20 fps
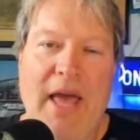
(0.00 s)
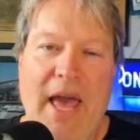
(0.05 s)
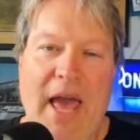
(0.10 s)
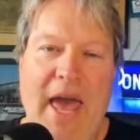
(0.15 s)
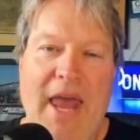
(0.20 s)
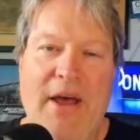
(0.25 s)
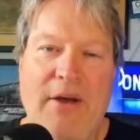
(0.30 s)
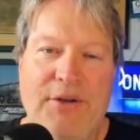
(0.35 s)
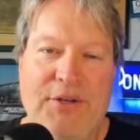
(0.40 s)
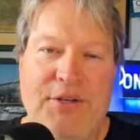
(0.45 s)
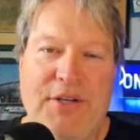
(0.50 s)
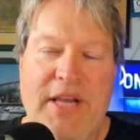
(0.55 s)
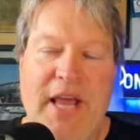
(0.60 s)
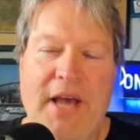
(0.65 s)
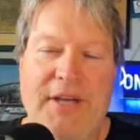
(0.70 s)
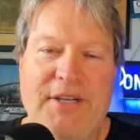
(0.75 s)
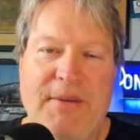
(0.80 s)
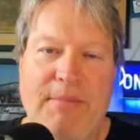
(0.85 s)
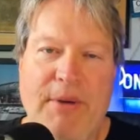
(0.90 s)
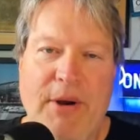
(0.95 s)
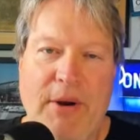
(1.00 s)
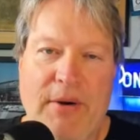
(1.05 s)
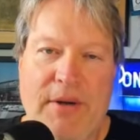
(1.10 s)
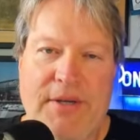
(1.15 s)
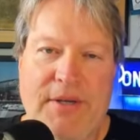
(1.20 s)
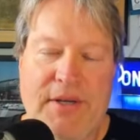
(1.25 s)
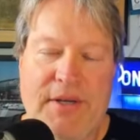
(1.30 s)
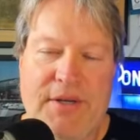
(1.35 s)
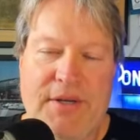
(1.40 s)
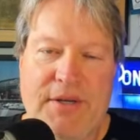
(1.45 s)
NLCS
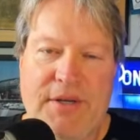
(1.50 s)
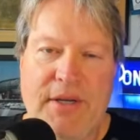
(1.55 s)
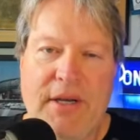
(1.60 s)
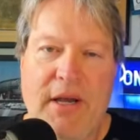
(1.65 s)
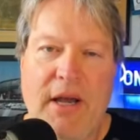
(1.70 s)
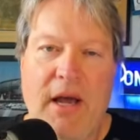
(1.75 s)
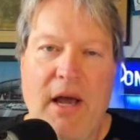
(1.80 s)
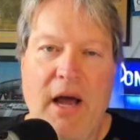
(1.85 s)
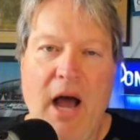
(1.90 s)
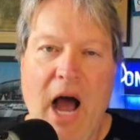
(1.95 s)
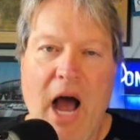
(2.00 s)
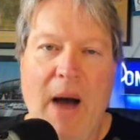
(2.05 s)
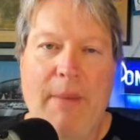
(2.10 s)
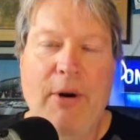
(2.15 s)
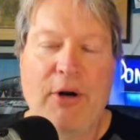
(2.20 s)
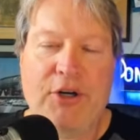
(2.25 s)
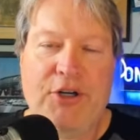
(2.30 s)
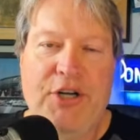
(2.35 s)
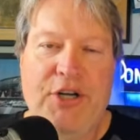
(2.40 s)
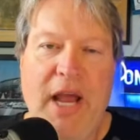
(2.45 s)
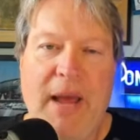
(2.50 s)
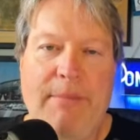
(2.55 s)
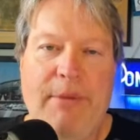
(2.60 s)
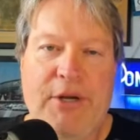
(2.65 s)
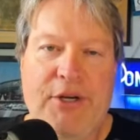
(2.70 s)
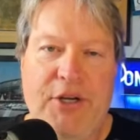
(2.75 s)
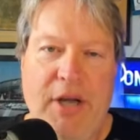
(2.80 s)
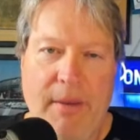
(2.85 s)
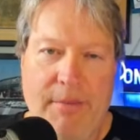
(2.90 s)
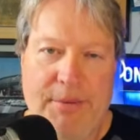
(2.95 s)
appearances? How about
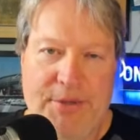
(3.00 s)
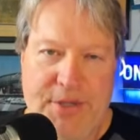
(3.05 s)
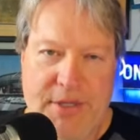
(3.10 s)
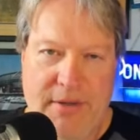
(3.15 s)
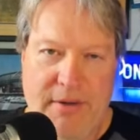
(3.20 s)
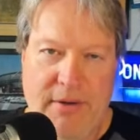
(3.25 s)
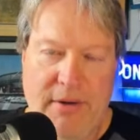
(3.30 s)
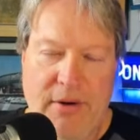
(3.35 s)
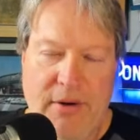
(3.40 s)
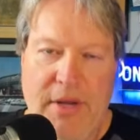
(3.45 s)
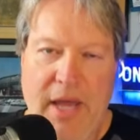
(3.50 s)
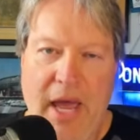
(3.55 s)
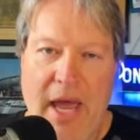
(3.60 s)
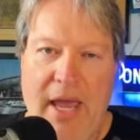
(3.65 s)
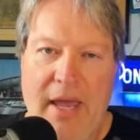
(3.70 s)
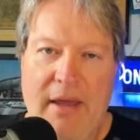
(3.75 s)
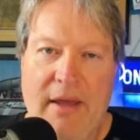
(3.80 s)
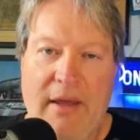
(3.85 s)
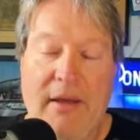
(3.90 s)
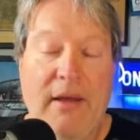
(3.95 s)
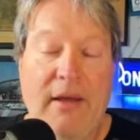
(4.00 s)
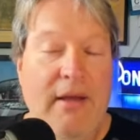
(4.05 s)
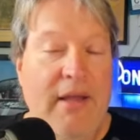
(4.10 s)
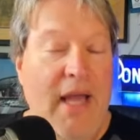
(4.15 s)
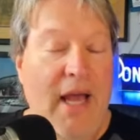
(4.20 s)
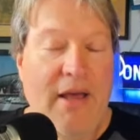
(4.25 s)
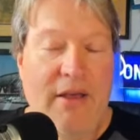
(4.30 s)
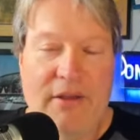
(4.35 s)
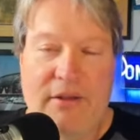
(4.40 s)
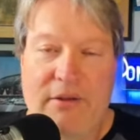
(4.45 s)
championships? Okay.
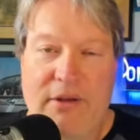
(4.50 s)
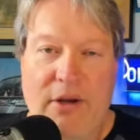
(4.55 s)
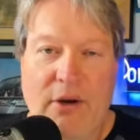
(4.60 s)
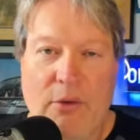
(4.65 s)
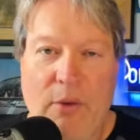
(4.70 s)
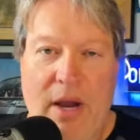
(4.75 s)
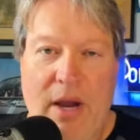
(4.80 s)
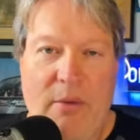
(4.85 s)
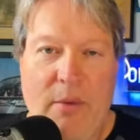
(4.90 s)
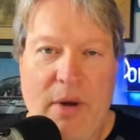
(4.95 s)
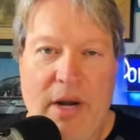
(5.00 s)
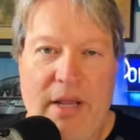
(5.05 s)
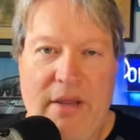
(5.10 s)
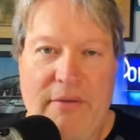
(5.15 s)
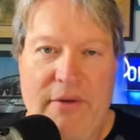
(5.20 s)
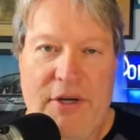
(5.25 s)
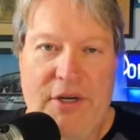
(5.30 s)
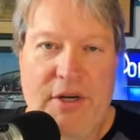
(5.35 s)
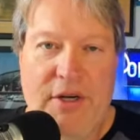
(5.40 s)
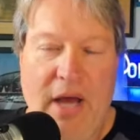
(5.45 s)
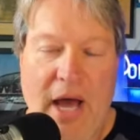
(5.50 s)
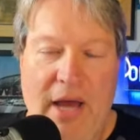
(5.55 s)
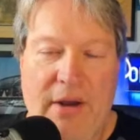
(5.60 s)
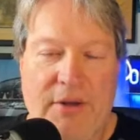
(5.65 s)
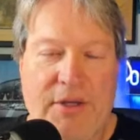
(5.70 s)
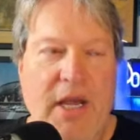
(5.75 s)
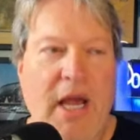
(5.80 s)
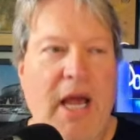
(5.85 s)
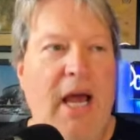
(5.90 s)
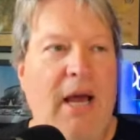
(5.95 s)
Yeah, you're great. You win in division
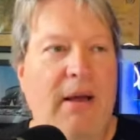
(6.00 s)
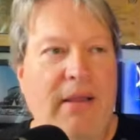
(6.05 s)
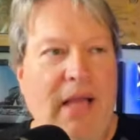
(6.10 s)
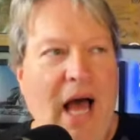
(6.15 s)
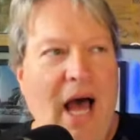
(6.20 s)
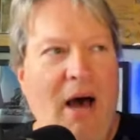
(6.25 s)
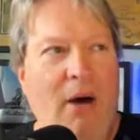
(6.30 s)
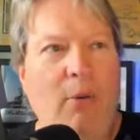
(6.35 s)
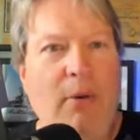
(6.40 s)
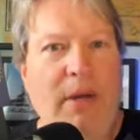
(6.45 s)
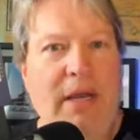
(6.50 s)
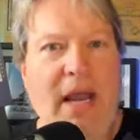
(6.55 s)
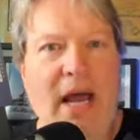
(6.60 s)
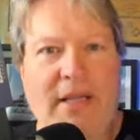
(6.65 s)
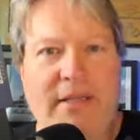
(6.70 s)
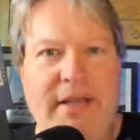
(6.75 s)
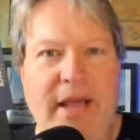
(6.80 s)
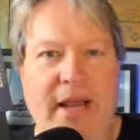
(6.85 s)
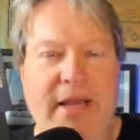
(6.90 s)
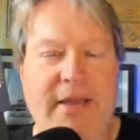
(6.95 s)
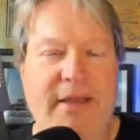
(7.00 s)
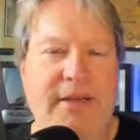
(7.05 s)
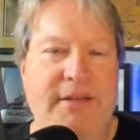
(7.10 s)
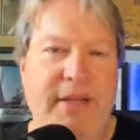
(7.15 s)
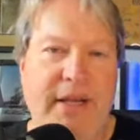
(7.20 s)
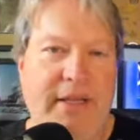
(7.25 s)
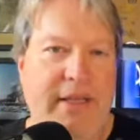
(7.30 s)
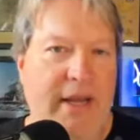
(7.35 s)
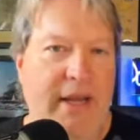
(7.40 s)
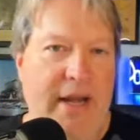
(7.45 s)
titles. Well, how are we not taking this
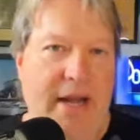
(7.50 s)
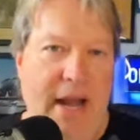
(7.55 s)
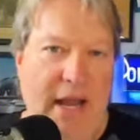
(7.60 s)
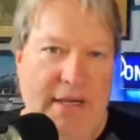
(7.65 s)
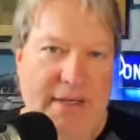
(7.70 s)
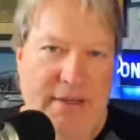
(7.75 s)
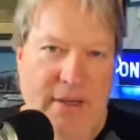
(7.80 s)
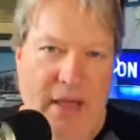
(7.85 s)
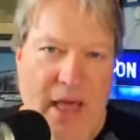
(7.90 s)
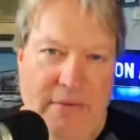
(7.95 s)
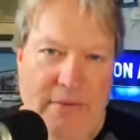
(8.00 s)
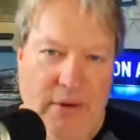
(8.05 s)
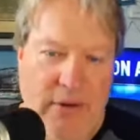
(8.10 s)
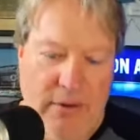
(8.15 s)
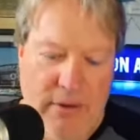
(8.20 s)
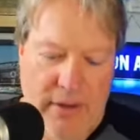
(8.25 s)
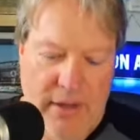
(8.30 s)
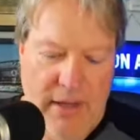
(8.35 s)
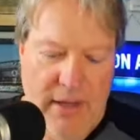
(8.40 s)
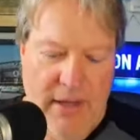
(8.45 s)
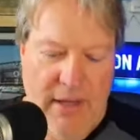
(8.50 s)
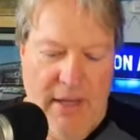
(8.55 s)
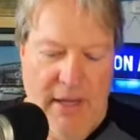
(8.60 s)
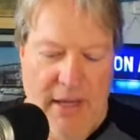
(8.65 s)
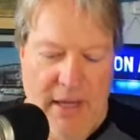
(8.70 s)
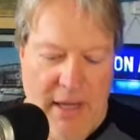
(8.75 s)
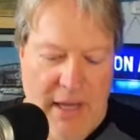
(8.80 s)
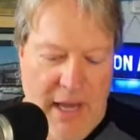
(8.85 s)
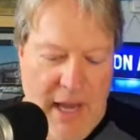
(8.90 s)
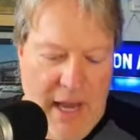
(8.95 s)
thing to the next level?
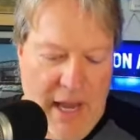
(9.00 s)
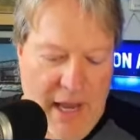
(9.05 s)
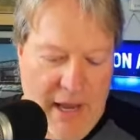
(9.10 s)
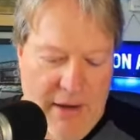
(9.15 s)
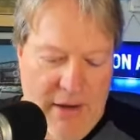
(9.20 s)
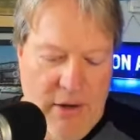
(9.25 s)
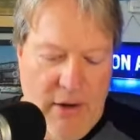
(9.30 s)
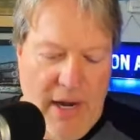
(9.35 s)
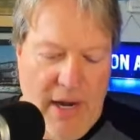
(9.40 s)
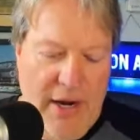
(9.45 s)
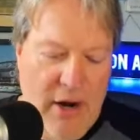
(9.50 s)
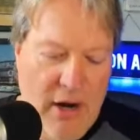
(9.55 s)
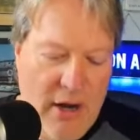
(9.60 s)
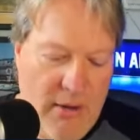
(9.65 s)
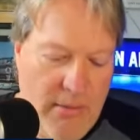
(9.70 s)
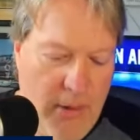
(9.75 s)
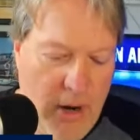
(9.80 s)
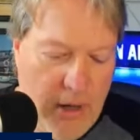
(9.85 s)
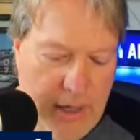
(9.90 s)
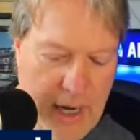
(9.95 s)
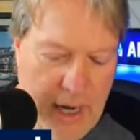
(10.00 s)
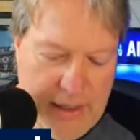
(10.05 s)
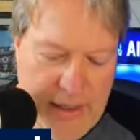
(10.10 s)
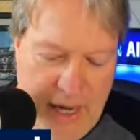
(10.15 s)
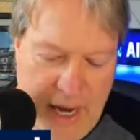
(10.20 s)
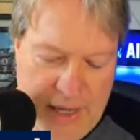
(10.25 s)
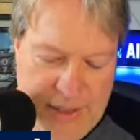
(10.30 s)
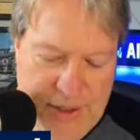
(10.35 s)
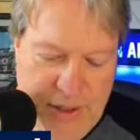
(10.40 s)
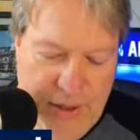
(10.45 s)
And you know, I hear on Mark
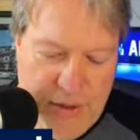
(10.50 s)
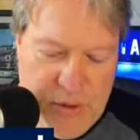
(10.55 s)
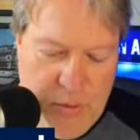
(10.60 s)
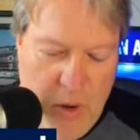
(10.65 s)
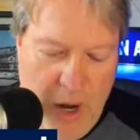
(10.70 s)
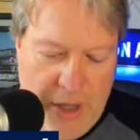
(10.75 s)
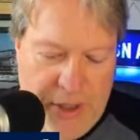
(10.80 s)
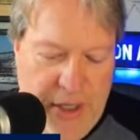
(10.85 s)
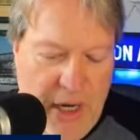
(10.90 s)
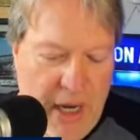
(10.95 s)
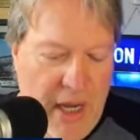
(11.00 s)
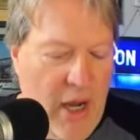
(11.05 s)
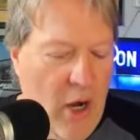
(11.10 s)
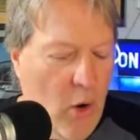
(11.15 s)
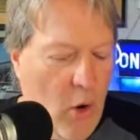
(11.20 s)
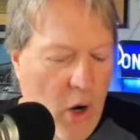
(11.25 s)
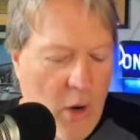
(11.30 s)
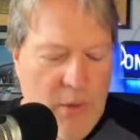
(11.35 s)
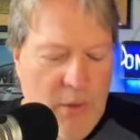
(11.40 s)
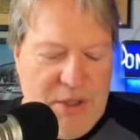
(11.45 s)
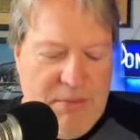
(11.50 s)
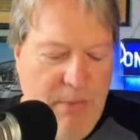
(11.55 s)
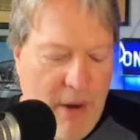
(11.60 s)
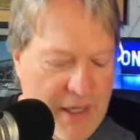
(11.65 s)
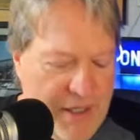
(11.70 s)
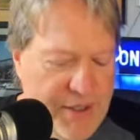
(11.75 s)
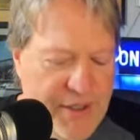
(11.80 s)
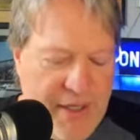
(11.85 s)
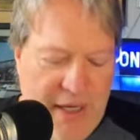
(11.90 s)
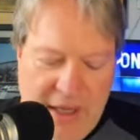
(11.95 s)
Attanasio's watch, or was
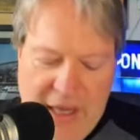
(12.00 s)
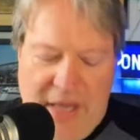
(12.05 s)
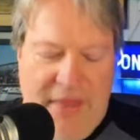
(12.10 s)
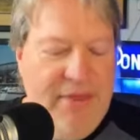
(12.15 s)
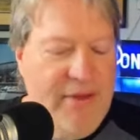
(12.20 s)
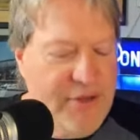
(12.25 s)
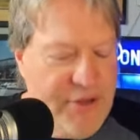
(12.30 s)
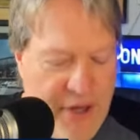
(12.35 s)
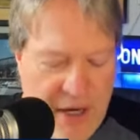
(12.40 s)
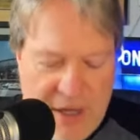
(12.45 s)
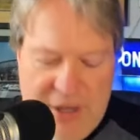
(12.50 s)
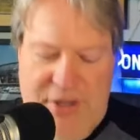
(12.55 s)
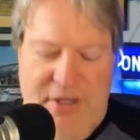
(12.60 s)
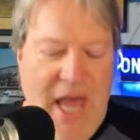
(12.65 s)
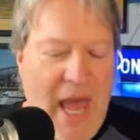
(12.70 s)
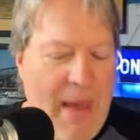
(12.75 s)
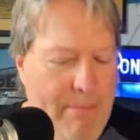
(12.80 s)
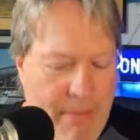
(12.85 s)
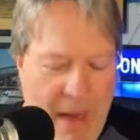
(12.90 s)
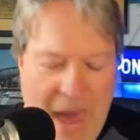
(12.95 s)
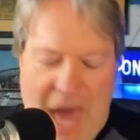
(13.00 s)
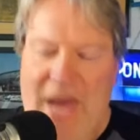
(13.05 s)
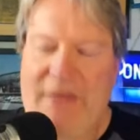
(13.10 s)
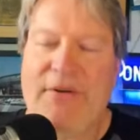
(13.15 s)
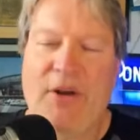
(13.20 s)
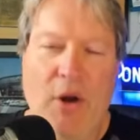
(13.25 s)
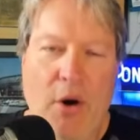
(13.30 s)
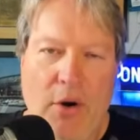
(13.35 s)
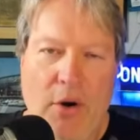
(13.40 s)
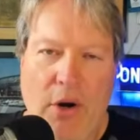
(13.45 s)
Bud Selig just that bad
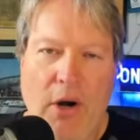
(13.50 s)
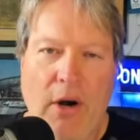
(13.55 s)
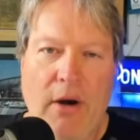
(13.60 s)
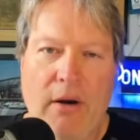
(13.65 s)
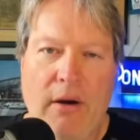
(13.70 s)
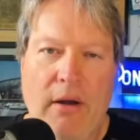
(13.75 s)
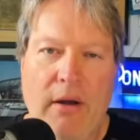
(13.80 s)
of an owner?